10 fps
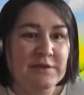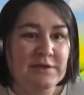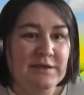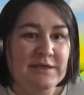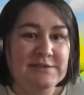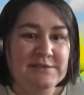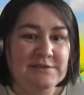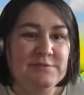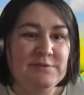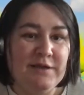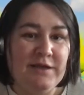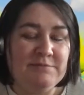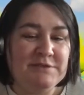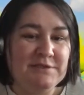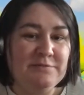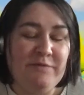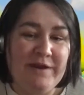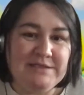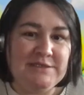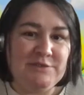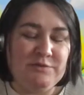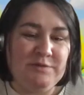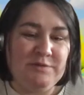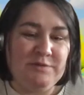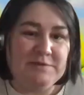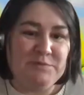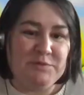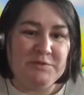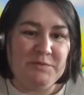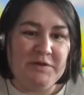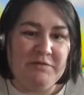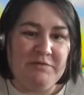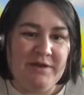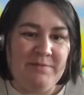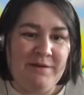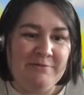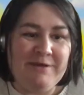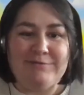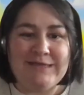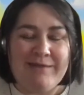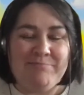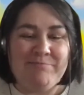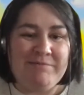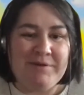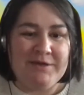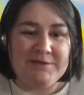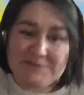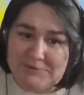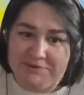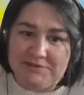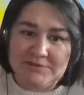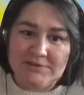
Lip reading: Listen as well. I'm still ready to talk about this book that we're going to write about how to Kanban my husband.